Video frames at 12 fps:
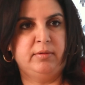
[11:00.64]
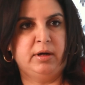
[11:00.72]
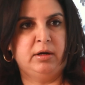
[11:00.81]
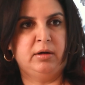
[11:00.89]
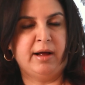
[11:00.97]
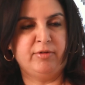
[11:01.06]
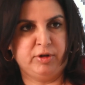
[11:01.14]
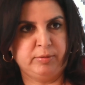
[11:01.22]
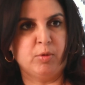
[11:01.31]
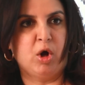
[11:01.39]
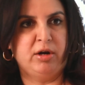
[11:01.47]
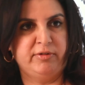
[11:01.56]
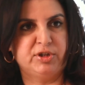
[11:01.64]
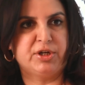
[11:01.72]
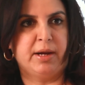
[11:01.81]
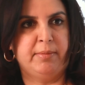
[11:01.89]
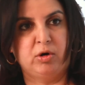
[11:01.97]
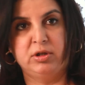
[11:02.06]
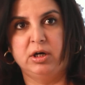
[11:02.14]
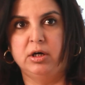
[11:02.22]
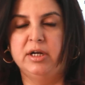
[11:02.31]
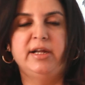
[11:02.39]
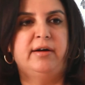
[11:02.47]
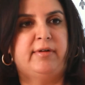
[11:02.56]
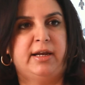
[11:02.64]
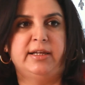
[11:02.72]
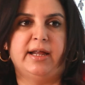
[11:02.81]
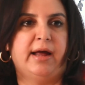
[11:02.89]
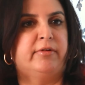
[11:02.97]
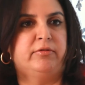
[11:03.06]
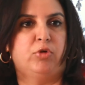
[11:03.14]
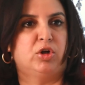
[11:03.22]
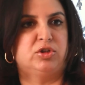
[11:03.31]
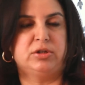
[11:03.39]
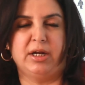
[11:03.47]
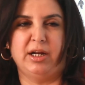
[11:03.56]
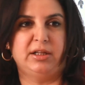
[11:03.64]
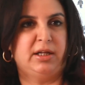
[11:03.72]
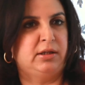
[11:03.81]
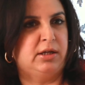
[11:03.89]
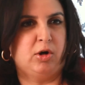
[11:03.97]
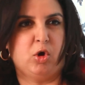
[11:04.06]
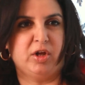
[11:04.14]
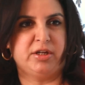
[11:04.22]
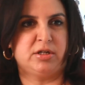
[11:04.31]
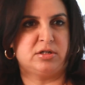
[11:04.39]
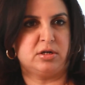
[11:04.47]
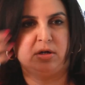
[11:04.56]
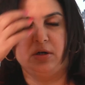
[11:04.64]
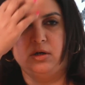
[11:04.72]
I was small, which came out. The earlier ones I haven't watched, and I think they're lost.